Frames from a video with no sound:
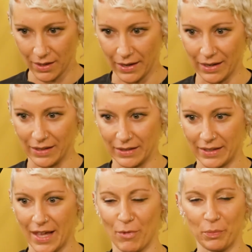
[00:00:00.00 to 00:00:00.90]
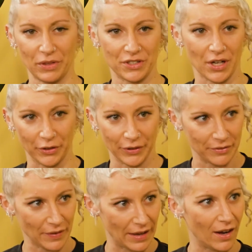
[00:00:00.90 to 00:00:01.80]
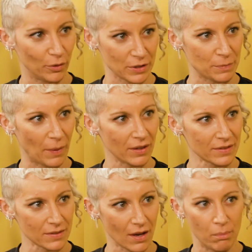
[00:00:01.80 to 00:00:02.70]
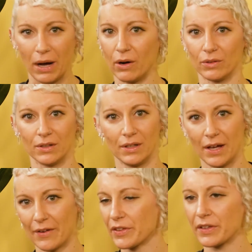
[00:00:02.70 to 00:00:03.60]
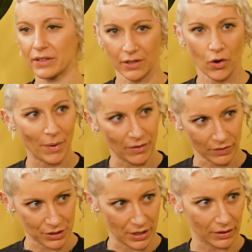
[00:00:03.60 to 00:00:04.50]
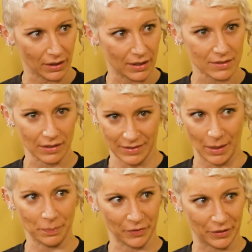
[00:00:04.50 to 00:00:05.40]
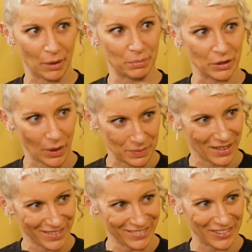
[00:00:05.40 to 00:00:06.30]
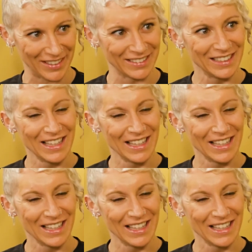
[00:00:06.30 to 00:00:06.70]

and it came up with a generative AI response about everything to know about Virgin Airlines except for the company website, right?